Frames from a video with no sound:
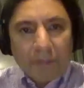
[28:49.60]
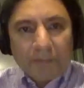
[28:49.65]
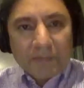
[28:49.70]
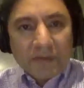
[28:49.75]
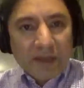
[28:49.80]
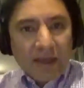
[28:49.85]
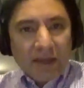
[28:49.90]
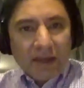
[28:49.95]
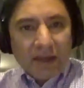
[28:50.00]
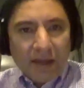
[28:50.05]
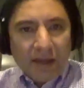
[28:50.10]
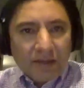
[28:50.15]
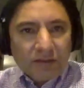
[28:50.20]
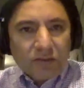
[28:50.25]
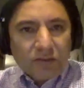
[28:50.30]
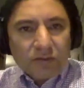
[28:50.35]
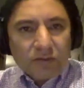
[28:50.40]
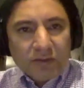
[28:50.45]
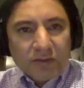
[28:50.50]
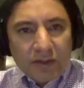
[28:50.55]
Yeah, I'd
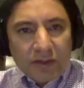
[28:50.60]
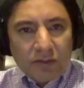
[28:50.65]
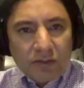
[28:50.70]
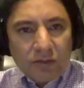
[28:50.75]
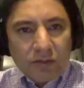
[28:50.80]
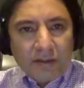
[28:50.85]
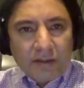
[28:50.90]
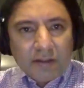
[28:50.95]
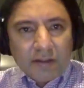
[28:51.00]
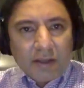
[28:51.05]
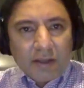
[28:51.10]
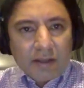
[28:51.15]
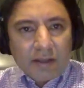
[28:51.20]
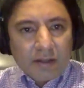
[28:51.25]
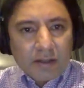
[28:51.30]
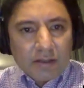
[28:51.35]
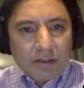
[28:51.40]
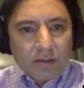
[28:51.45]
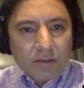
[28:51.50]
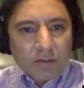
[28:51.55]
just like to add a
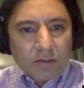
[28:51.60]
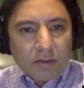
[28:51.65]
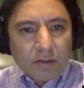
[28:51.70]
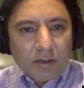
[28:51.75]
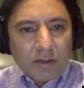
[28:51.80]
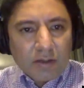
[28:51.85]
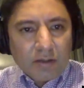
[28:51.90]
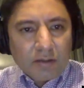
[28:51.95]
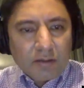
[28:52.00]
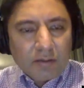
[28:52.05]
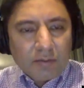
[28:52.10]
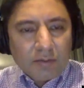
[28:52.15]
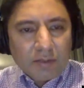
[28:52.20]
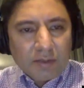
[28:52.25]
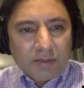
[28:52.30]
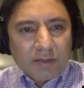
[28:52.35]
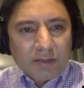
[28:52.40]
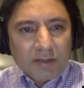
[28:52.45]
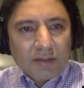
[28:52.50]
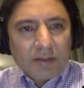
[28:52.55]
little
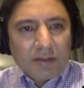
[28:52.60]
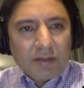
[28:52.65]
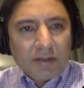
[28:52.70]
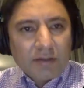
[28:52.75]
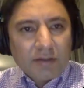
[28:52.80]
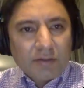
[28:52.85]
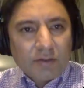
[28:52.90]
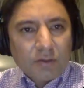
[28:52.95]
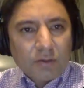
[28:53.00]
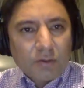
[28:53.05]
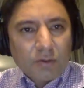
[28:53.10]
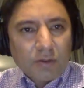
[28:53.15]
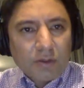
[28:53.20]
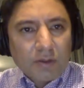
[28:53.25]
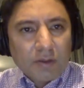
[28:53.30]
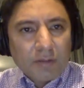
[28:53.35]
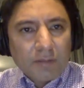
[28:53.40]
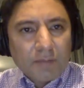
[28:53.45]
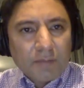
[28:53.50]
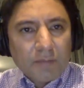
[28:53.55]
detail here. So
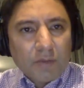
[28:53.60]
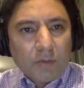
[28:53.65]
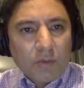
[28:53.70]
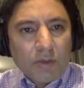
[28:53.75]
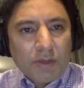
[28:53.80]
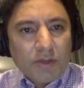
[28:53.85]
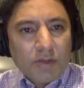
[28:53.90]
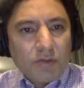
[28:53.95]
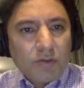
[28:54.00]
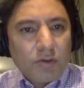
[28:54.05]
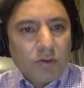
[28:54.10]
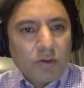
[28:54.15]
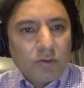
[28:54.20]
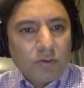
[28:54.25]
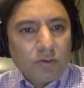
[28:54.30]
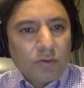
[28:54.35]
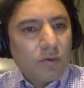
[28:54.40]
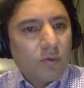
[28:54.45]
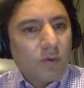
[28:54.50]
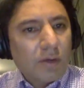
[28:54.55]
when you go to
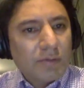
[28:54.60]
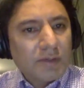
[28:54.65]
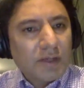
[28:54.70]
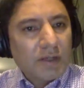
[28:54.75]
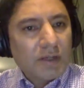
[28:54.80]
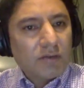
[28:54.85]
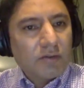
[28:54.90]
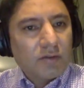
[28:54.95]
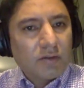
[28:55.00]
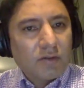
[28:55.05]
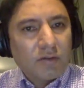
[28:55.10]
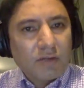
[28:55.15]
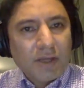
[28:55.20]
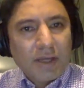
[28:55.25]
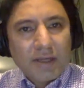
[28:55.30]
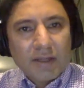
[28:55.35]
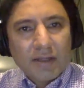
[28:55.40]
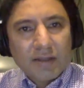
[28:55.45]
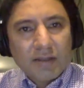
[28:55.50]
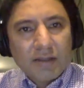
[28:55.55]
the website, to the
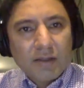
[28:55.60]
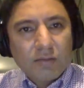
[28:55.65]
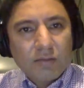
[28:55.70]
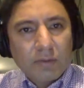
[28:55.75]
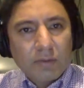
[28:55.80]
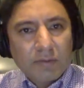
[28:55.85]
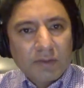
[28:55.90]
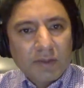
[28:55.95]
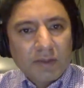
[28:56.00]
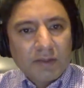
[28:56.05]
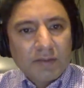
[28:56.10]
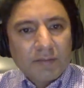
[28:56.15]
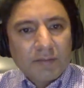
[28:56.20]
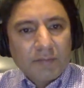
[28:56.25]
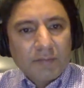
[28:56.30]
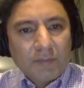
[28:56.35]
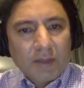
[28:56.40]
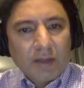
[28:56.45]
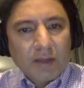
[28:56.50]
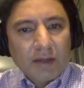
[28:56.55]
UN-DESA website,
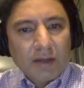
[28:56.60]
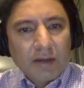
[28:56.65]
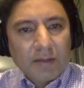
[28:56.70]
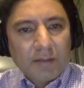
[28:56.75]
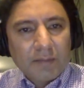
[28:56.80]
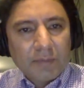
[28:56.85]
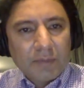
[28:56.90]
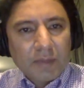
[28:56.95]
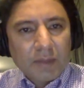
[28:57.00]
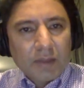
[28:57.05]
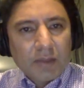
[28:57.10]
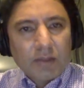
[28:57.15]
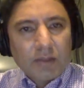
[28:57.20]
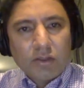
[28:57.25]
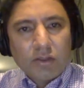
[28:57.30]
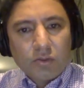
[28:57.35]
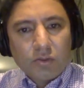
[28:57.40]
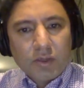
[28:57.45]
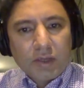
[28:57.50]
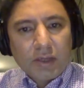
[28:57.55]

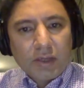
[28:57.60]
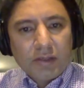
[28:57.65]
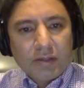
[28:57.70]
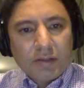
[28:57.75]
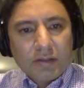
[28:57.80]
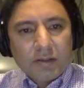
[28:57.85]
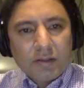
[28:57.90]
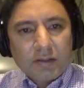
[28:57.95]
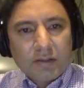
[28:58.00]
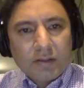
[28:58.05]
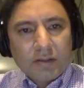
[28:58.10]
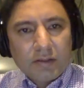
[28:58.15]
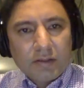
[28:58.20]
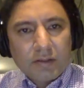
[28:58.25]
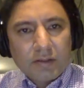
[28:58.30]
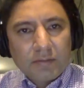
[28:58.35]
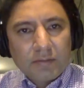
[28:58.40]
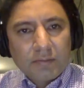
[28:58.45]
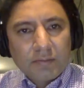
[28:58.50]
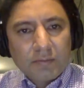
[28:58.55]
you can
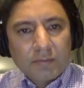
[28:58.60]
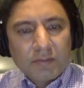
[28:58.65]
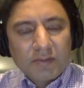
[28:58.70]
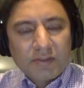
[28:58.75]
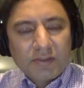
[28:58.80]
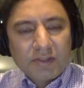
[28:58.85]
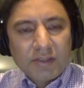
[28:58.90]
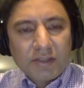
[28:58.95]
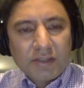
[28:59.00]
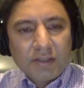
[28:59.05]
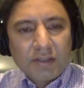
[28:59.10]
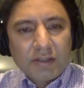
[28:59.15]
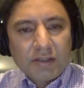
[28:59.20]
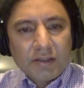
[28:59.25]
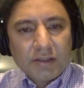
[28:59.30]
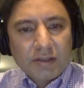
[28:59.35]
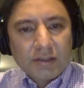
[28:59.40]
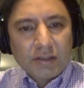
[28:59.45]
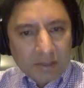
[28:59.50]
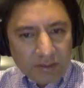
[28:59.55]
see
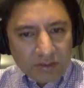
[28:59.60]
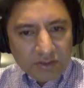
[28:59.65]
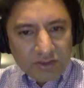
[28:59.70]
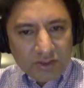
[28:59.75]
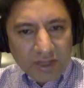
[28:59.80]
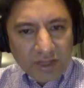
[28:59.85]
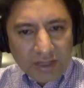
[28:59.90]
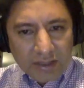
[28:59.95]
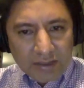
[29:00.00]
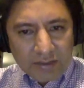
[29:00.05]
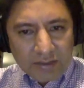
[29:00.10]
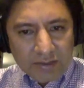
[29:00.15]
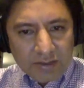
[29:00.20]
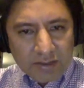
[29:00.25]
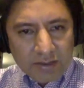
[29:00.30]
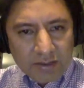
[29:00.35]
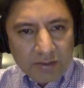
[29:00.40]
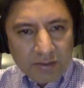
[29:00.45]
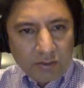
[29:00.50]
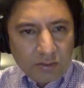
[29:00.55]
this challenge.
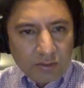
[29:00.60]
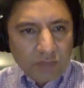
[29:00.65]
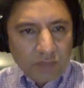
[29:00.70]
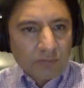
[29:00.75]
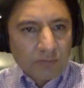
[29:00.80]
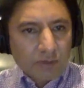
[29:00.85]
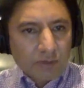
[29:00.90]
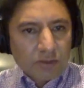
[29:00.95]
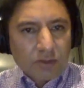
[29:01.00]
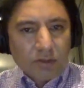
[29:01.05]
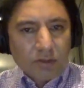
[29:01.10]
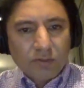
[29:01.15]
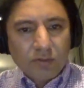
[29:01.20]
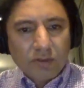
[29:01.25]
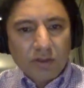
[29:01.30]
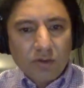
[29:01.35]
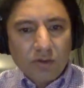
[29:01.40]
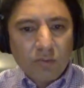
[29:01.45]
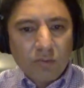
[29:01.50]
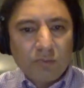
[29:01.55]
So when you go to the
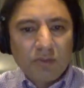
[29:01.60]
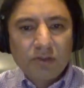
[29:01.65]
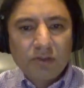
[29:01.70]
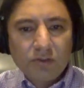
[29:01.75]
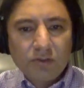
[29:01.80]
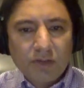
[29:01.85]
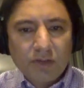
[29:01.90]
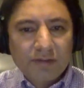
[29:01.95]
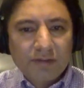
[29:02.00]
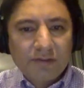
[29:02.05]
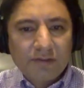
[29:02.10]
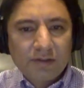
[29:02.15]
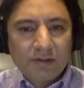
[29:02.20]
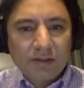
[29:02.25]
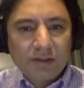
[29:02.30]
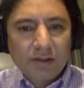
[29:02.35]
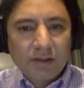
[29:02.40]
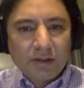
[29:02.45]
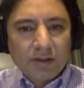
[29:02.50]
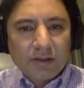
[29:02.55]
homepage, you can
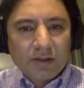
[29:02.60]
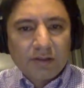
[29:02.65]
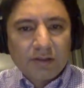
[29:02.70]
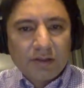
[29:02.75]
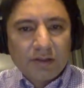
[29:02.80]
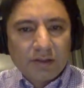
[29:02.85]
see the